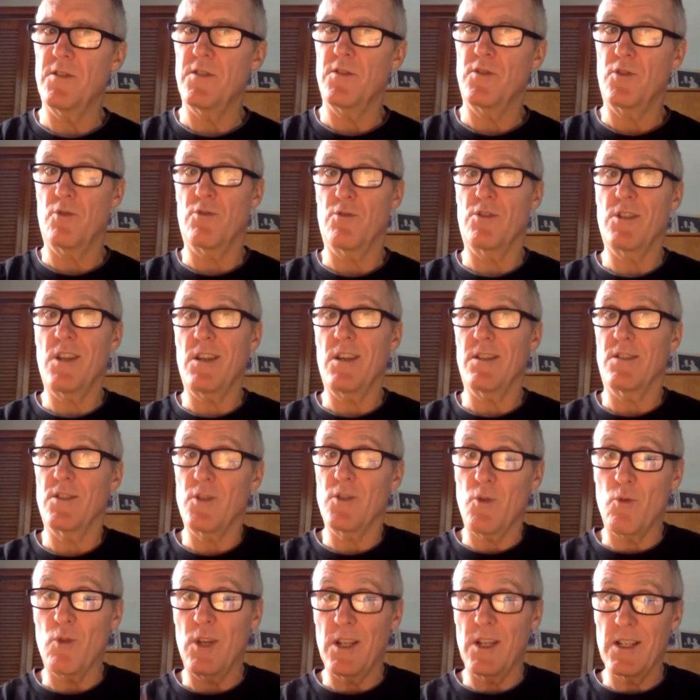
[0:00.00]
so it's not
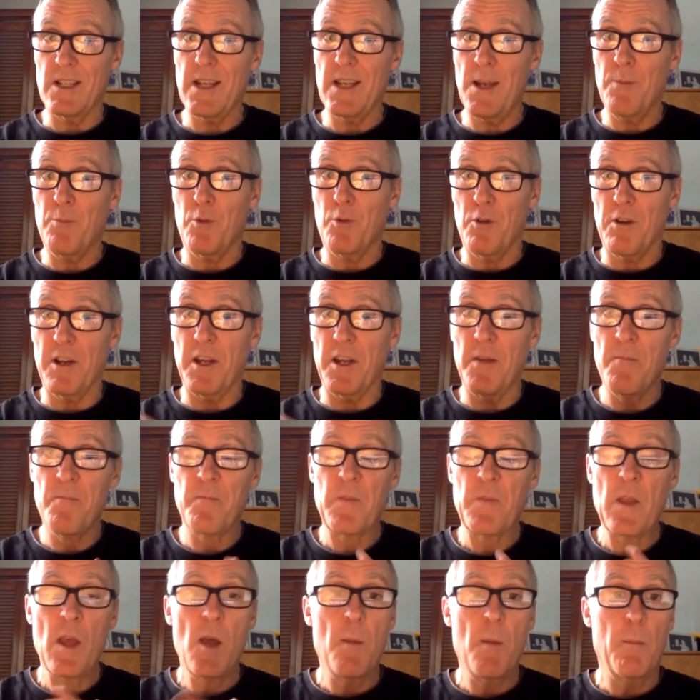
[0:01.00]
so contemporary,
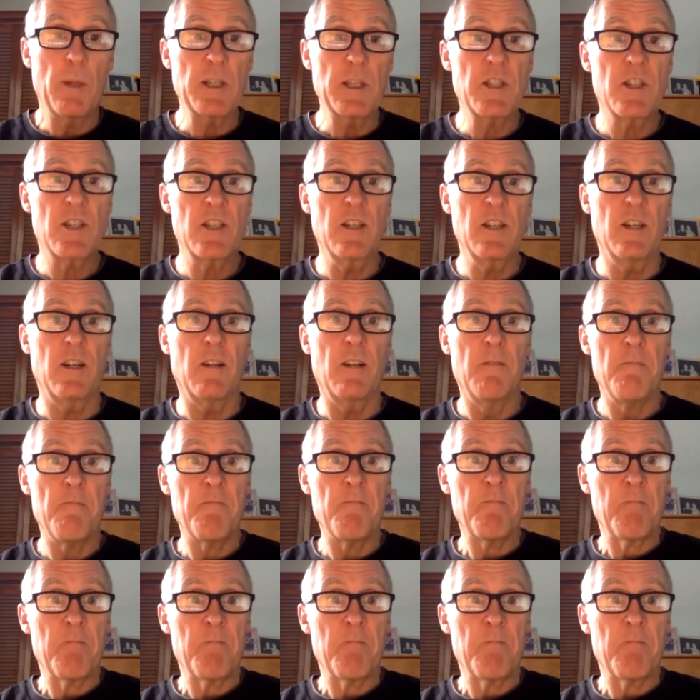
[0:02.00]
but still,